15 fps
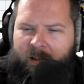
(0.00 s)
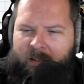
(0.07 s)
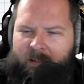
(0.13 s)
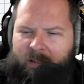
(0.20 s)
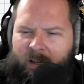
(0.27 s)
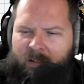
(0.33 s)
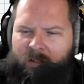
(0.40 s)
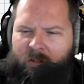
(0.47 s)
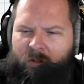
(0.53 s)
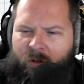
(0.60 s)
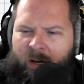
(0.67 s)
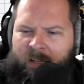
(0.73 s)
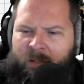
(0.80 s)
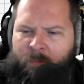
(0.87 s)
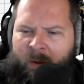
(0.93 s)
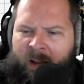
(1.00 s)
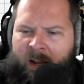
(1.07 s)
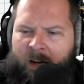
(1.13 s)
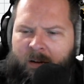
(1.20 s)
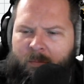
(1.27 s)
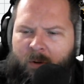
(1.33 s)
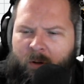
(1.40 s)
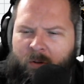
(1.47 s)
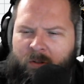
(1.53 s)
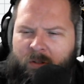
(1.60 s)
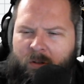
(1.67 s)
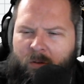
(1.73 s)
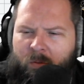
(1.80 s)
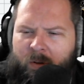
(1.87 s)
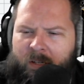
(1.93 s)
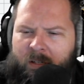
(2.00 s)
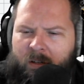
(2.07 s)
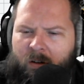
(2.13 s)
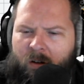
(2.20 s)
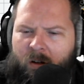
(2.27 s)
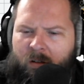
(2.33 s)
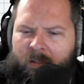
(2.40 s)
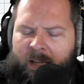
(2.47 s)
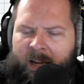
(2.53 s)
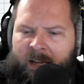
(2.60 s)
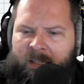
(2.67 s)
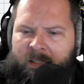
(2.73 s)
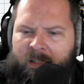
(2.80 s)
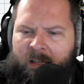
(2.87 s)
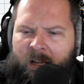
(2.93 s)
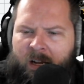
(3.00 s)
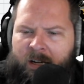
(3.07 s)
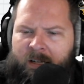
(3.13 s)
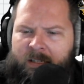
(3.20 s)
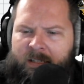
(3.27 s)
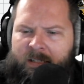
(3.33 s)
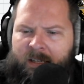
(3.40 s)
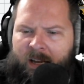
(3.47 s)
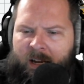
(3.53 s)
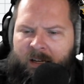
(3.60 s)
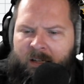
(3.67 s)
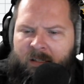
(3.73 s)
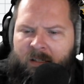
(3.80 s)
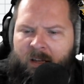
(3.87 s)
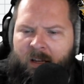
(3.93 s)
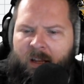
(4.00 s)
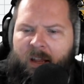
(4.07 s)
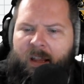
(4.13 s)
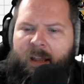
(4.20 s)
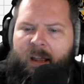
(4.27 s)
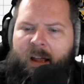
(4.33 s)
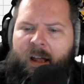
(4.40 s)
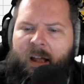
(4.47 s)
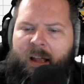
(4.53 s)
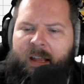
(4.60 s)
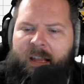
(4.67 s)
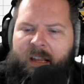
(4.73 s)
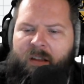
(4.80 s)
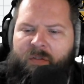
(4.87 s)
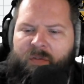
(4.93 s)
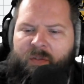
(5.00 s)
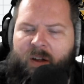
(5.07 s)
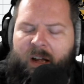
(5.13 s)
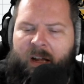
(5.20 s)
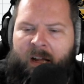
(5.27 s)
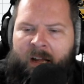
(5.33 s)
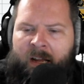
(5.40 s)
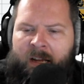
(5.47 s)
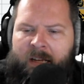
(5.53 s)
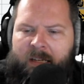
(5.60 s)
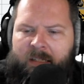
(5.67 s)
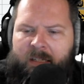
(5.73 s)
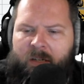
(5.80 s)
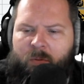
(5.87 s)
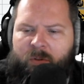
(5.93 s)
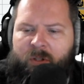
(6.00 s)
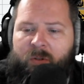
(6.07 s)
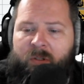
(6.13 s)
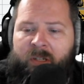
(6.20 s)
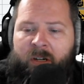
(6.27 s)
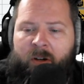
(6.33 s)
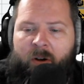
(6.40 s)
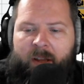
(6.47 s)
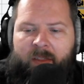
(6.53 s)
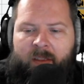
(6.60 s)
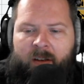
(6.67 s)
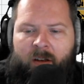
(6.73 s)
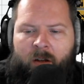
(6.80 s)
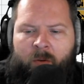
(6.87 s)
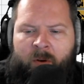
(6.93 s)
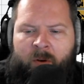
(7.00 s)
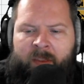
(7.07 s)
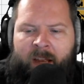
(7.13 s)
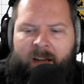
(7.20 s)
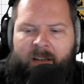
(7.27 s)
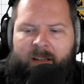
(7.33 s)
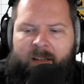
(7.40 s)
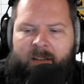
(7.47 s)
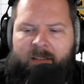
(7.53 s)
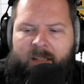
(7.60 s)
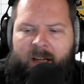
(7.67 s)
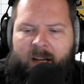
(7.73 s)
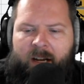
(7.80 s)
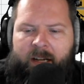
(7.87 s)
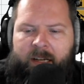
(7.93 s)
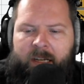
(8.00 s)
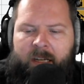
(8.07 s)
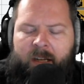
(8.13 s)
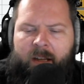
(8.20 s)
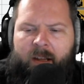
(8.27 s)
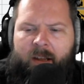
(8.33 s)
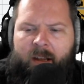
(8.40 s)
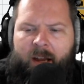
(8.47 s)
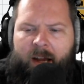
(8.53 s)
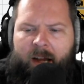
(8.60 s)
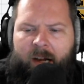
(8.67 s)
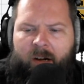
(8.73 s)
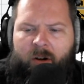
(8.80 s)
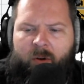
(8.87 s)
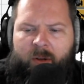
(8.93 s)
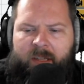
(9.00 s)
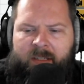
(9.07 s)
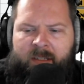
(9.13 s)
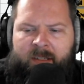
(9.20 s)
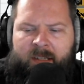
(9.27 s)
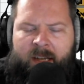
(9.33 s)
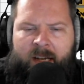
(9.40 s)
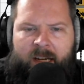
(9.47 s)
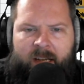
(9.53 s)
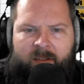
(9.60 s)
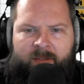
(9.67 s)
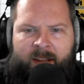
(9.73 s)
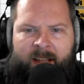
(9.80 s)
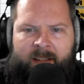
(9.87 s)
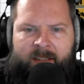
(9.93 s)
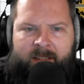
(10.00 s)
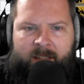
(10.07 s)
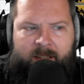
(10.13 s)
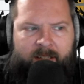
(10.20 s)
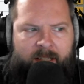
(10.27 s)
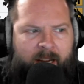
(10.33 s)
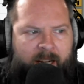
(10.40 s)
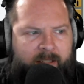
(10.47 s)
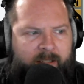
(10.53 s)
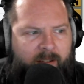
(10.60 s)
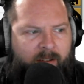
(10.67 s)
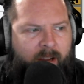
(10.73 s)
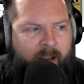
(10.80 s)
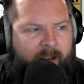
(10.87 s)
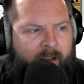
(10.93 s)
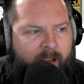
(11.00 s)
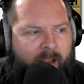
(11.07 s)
It says trace back most recent call last line 6. If I is equal to 0, and then look where that little tiny arrow is. It's saying invalid syntax. Okay.